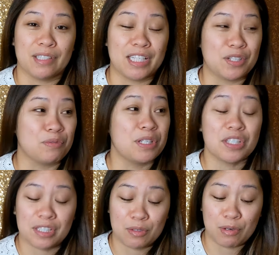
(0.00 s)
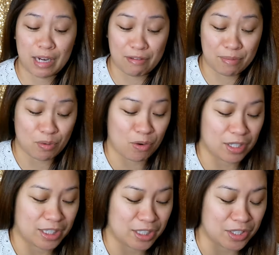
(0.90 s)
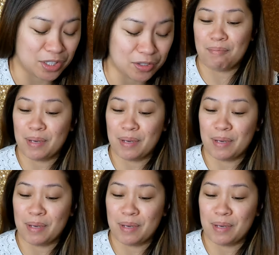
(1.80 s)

It's originally what I've been wanting to do.